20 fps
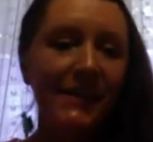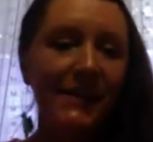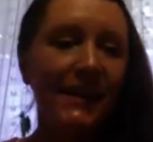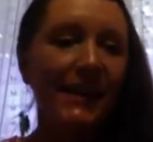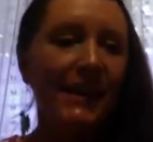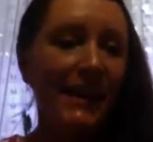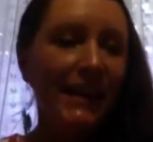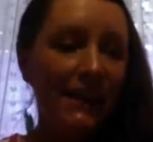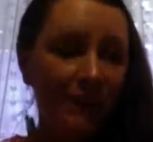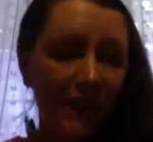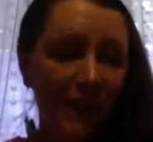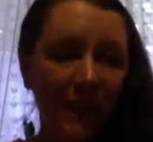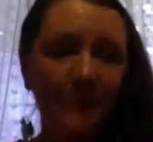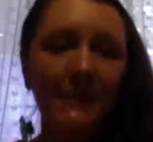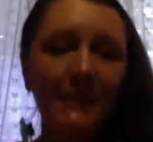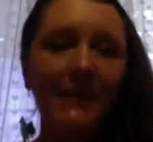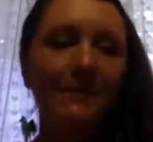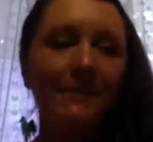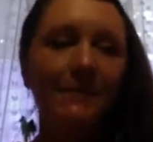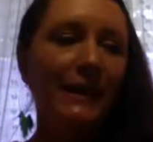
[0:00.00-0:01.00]
if I'm
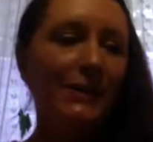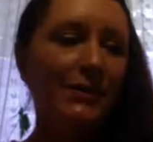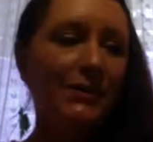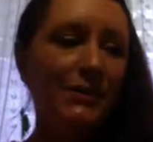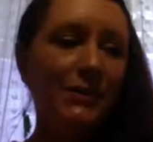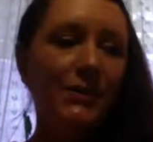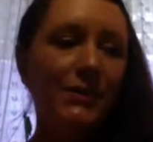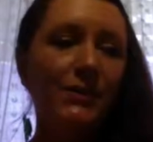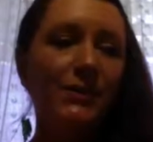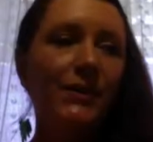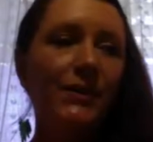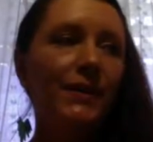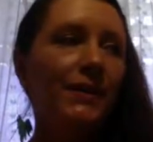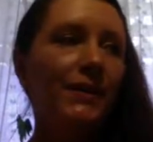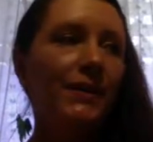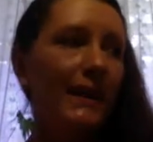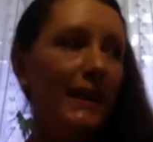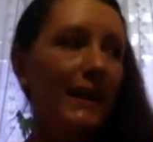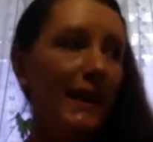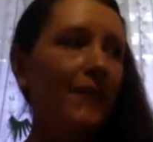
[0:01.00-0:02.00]
in my truth,
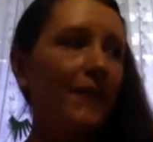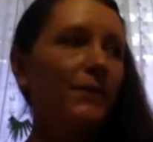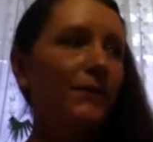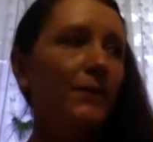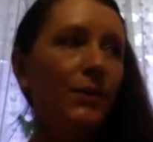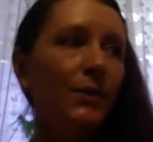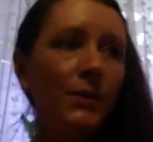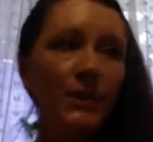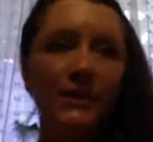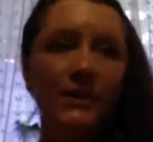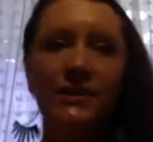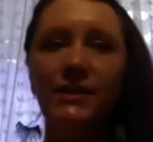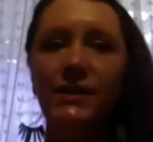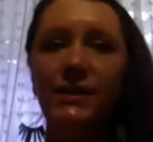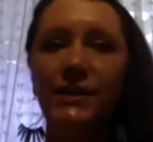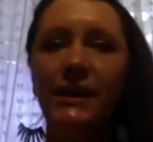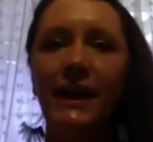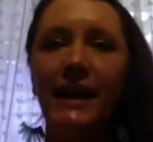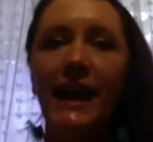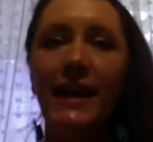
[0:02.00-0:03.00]
then of course you're
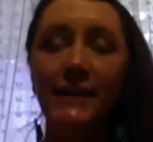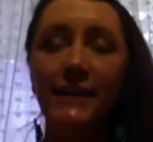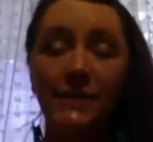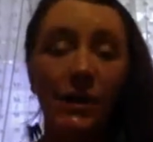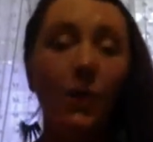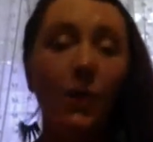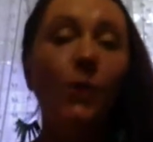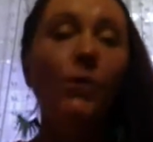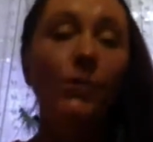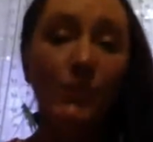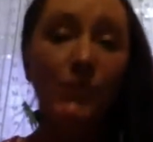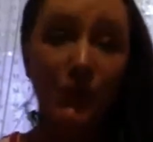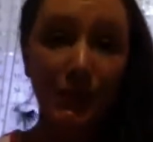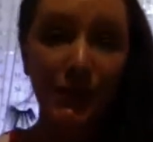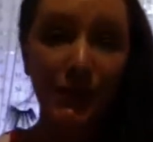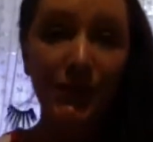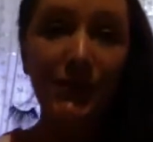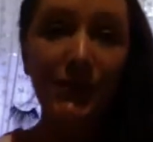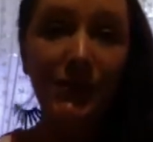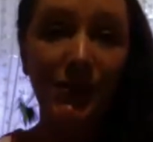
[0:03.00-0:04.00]
going to have to hold your
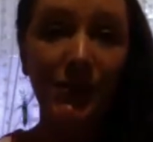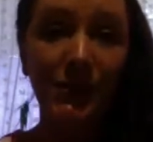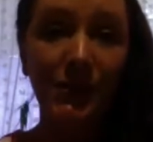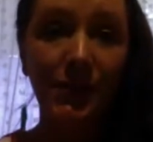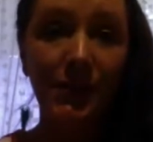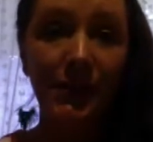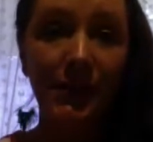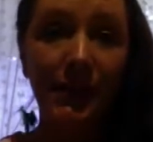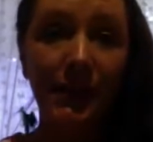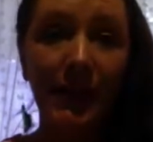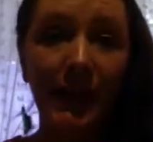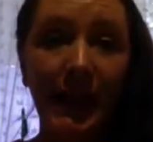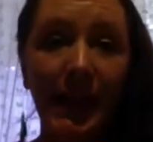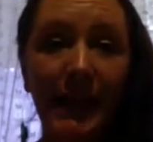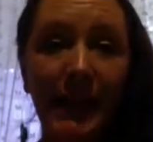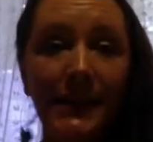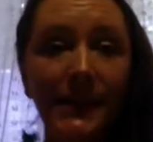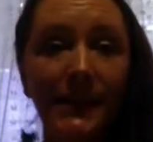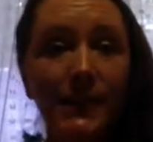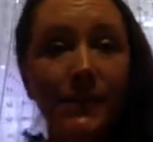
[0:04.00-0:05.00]
truth.
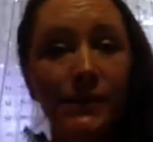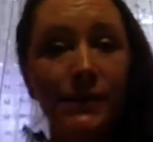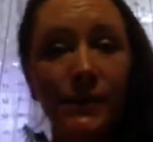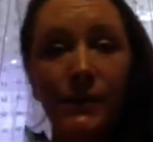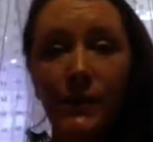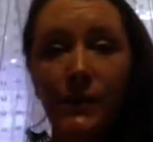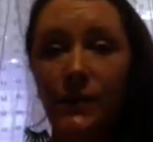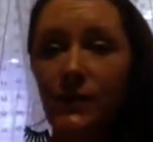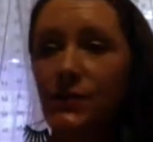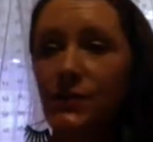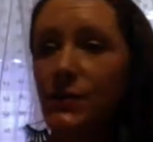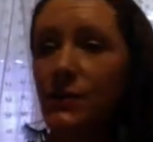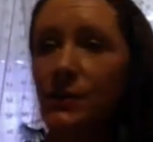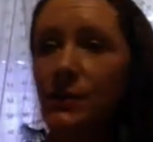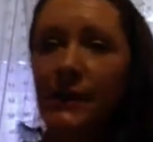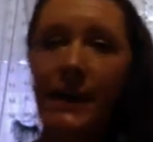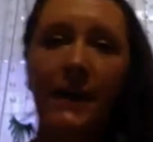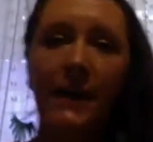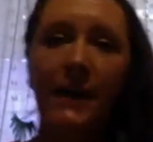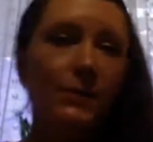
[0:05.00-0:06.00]
And the universe or
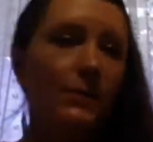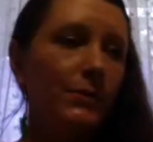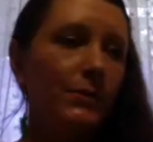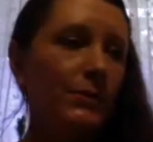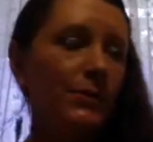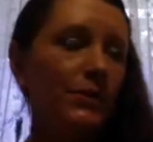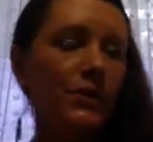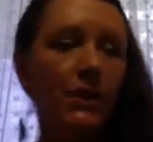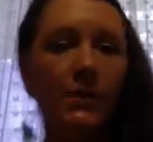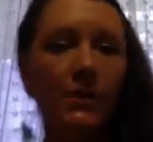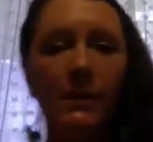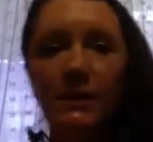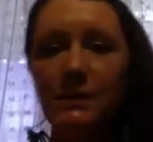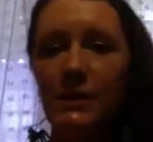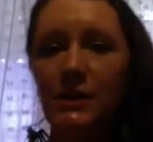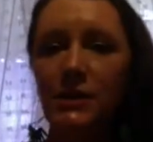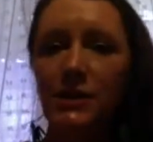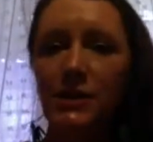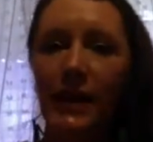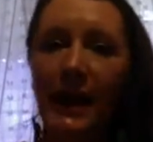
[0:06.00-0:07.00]
whatever will show up to
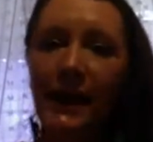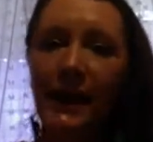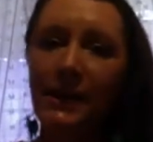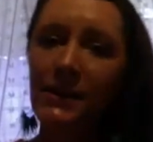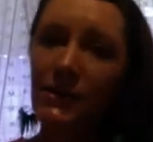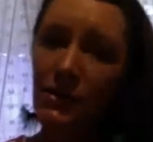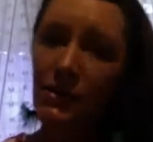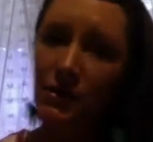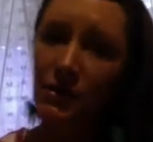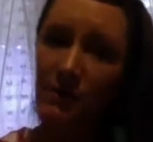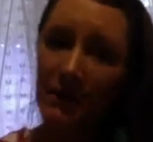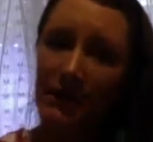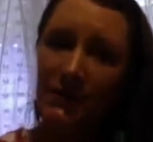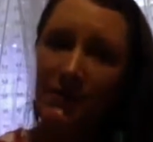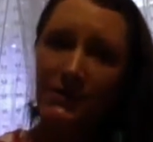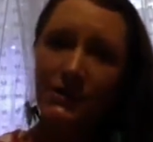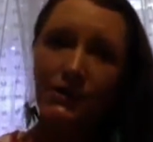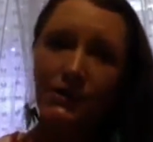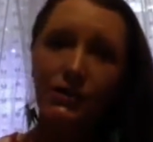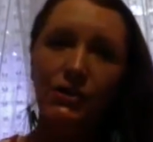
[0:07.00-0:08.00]
challenge you
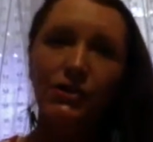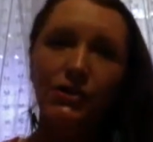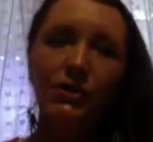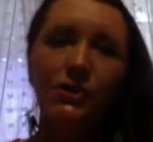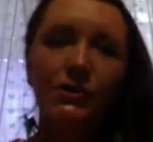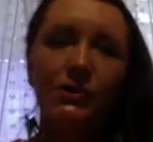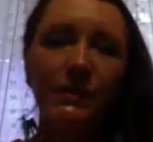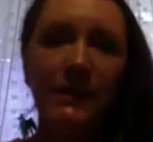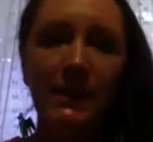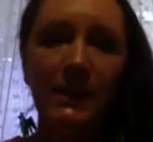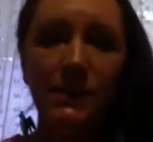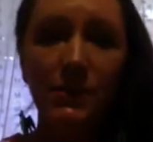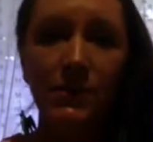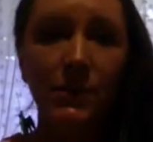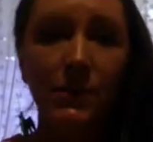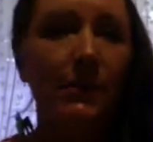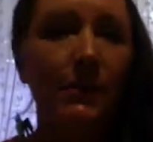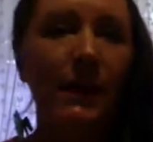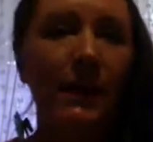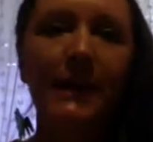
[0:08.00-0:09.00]
because you're choosing to
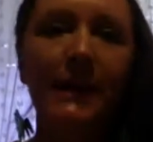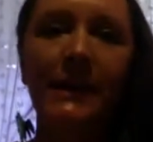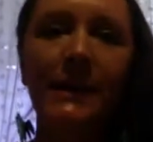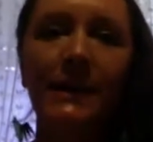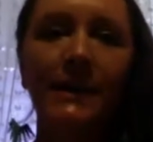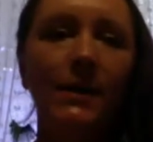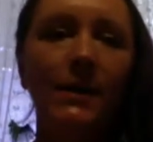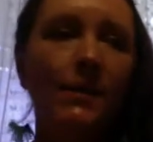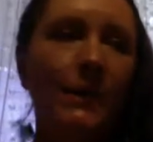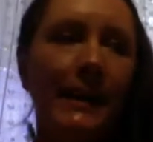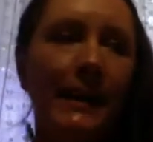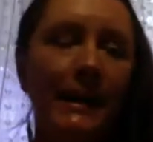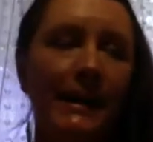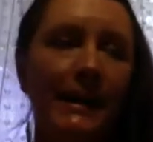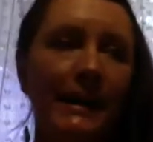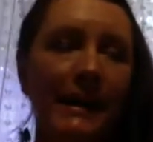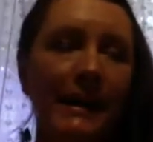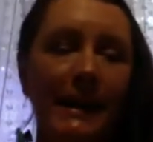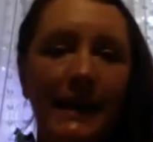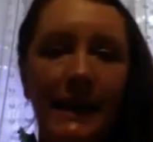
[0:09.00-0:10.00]
awaken.
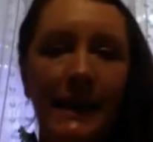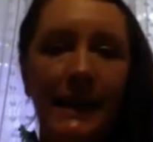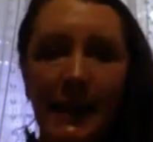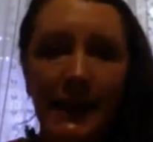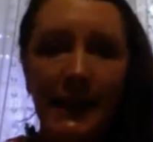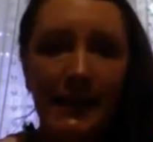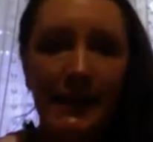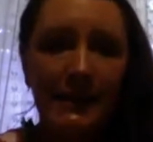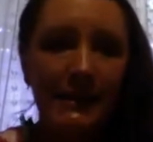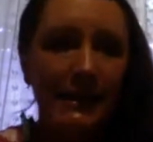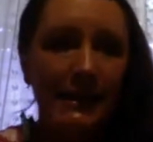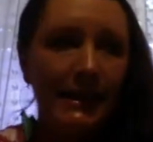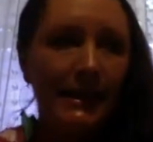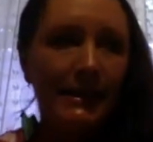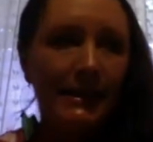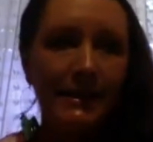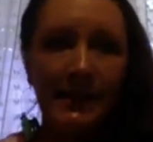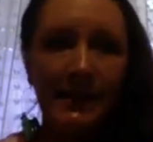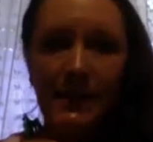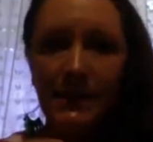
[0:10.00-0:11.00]
Awakening isn't
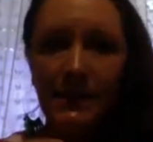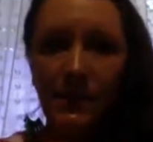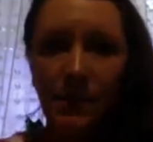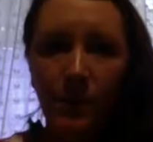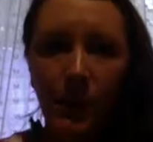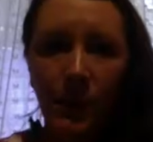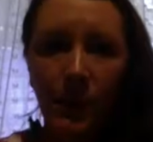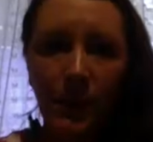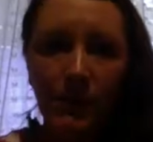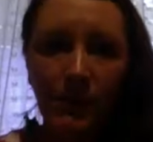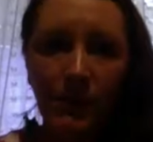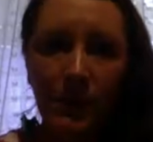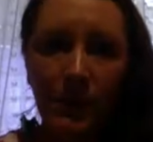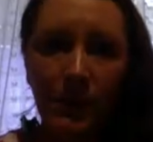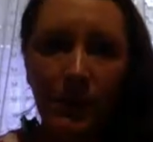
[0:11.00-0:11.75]
easy. To watch a